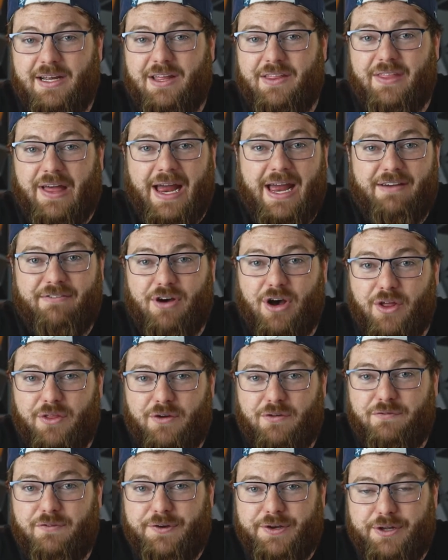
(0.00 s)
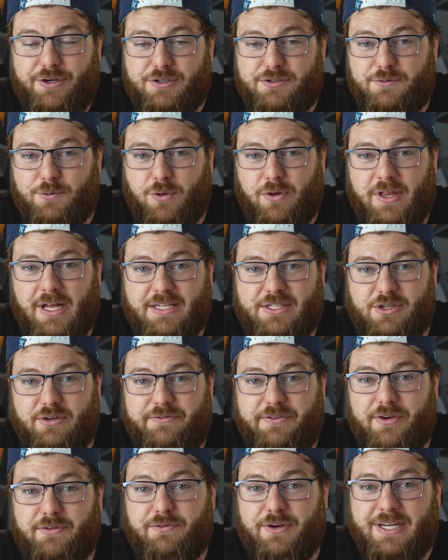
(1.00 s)
I have other videos for that, so
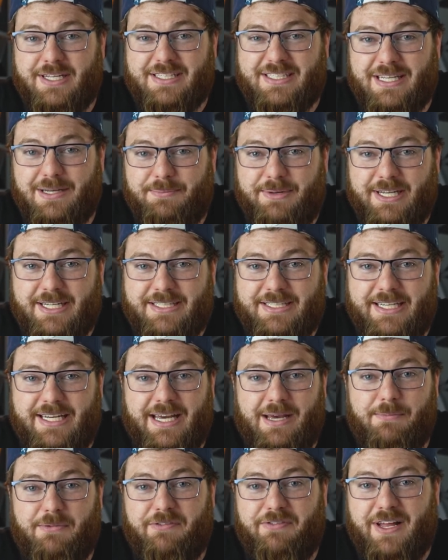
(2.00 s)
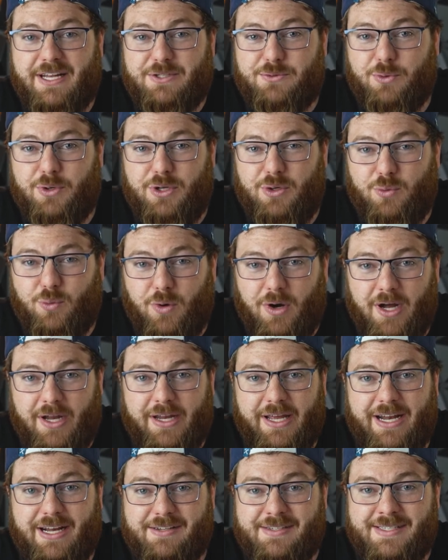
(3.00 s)
feel free to send me a DM if that's what you want
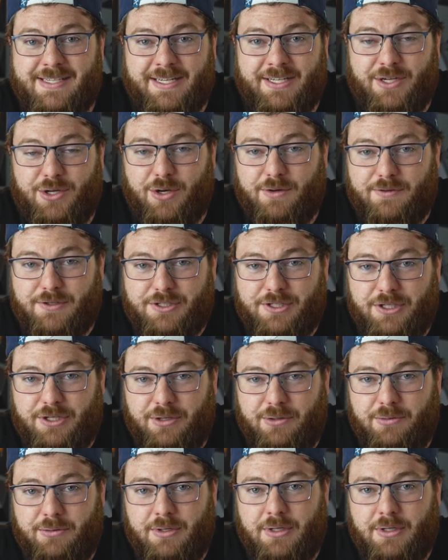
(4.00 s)
and I'll send it over to you,